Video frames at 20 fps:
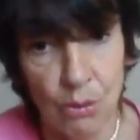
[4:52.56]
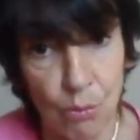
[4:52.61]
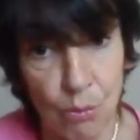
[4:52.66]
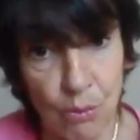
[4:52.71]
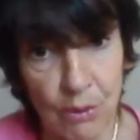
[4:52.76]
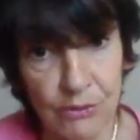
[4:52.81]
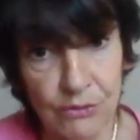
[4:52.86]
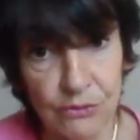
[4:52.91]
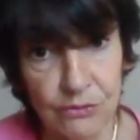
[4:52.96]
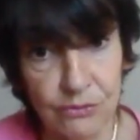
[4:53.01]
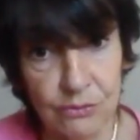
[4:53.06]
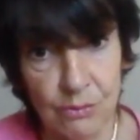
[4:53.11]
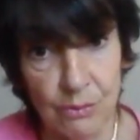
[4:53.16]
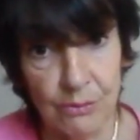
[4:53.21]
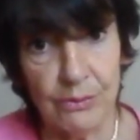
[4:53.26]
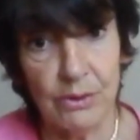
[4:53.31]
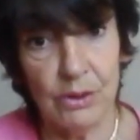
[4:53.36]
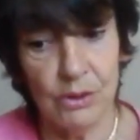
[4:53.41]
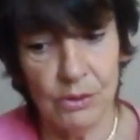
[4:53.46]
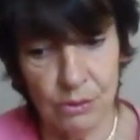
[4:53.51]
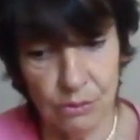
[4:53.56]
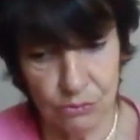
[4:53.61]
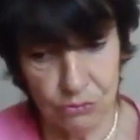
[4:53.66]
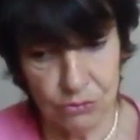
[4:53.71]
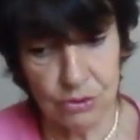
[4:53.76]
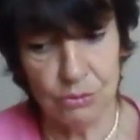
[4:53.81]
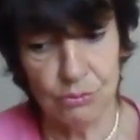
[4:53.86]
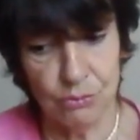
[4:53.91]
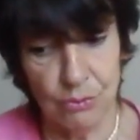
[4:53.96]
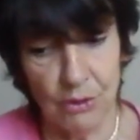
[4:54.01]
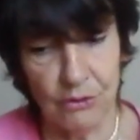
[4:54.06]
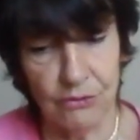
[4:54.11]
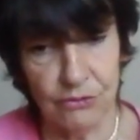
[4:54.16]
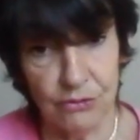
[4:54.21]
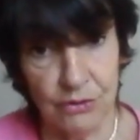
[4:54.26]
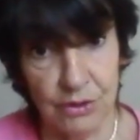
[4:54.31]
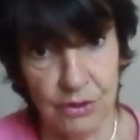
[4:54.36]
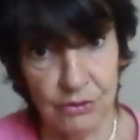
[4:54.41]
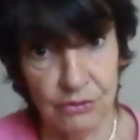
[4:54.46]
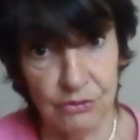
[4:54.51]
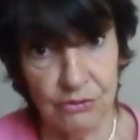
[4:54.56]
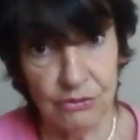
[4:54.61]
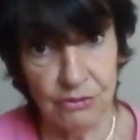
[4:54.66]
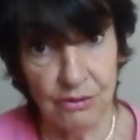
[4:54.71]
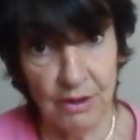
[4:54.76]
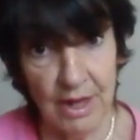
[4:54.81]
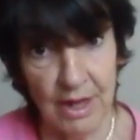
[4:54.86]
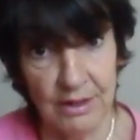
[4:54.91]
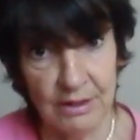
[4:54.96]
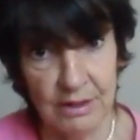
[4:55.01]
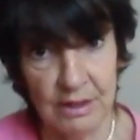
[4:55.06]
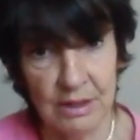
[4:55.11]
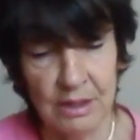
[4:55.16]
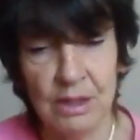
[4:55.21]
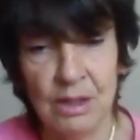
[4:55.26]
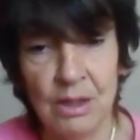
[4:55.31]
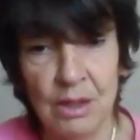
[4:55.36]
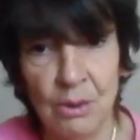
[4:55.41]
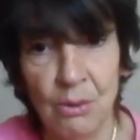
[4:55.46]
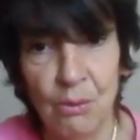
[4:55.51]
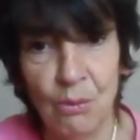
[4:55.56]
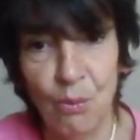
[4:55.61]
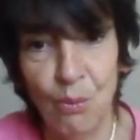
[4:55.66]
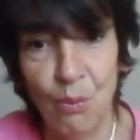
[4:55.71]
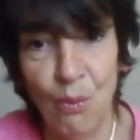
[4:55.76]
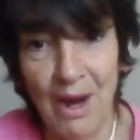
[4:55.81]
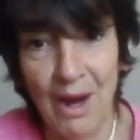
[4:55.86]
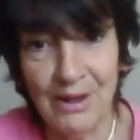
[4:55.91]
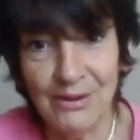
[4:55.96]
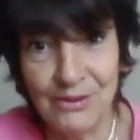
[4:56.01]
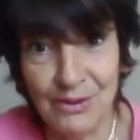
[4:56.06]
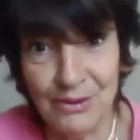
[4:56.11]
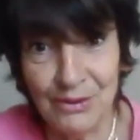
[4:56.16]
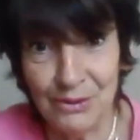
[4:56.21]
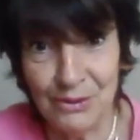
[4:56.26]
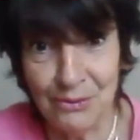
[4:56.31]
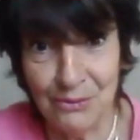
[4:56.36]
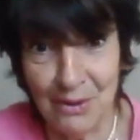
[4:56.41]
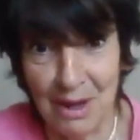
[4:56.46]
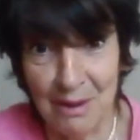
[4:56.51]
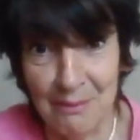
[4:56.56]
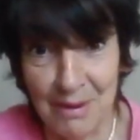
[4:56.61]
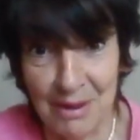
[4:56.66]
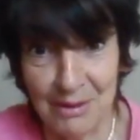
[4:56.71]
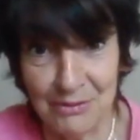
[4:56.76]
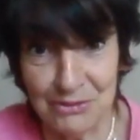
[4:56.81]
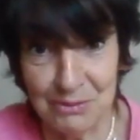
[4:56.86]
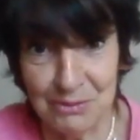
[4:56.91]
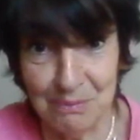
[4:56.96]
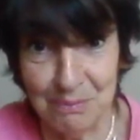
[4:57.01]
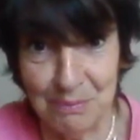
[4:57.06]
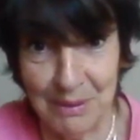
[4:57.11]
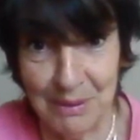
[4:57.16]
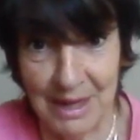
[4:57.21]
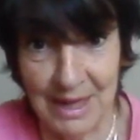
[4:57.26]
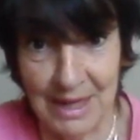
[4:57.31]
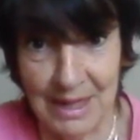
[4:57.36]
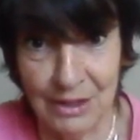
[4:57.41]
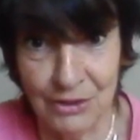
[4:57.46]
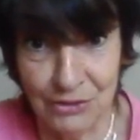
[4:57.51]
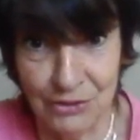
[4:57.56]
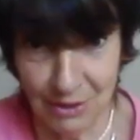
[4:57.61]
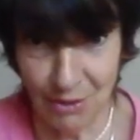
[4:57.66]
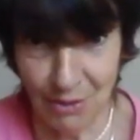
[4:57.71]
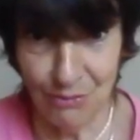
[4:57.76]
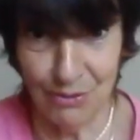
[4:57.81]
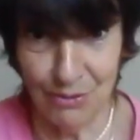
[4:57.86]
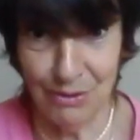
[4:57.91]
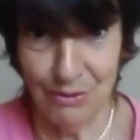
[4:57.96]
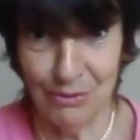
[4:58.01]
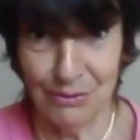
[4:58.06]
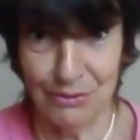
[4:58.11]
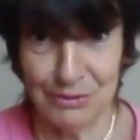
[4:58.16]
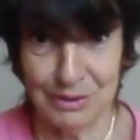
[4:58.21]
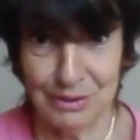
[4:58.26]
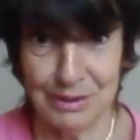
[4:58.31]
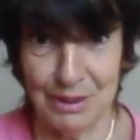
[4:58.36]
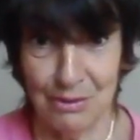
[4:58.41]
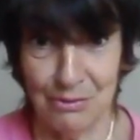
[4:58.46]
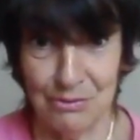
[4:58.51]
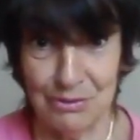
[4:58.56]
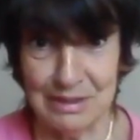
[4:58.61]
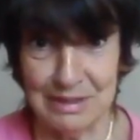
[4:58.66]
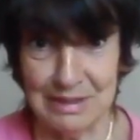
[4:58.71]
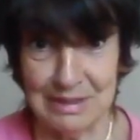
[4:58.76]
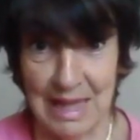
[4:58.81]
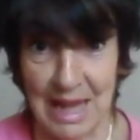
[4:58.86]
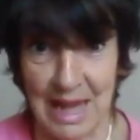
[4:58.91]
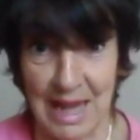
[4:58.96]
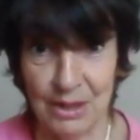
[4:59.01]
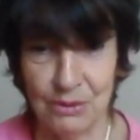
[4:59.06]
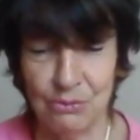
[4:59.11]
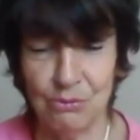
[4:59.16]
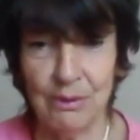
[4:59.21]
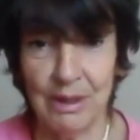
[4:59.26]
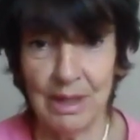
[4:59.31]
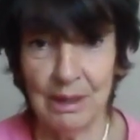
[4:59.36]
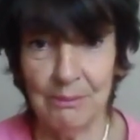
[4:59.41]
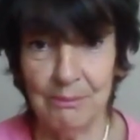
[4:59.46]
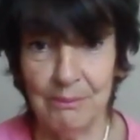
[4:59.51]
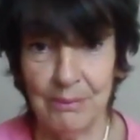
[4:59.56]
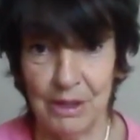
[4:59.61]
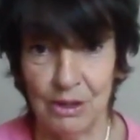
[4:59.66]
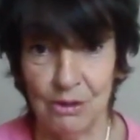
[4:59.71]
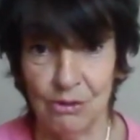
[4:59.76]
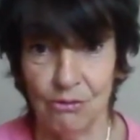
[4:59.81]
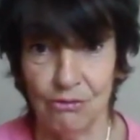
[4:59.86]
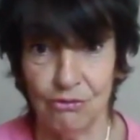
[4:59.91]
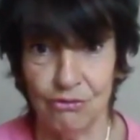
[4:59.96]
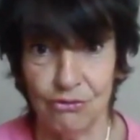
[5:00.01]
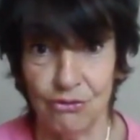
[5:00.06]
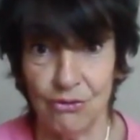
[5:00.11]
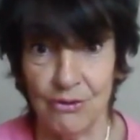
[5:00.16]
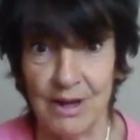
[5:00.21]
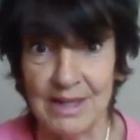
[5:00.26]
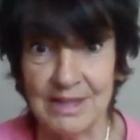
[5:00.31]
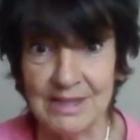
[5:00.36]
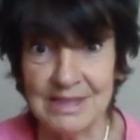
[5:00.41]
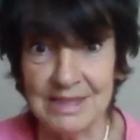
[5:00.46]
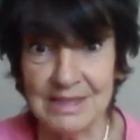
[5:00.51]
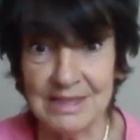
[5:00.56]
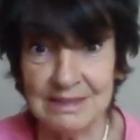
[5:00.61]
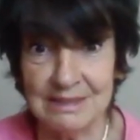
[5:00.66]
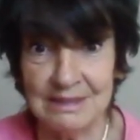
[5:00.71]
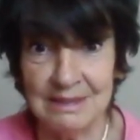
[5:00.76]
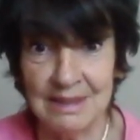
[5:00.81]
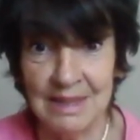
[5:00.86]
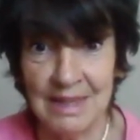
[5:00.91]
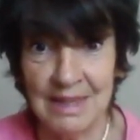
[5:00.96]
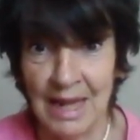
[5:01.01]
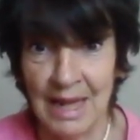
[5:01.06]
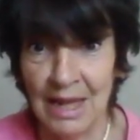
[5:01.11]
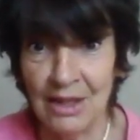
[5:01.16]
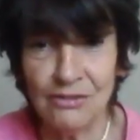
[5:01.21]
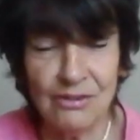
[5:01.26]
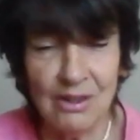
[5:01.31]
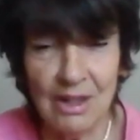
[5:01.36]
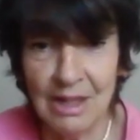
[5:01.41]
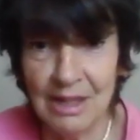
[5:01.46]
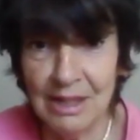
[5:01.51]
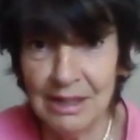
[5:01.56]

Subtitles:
One squirrel looked at Rusty and said, Why don't you come out and play? Don't look so sad. We'll be your friends. It's a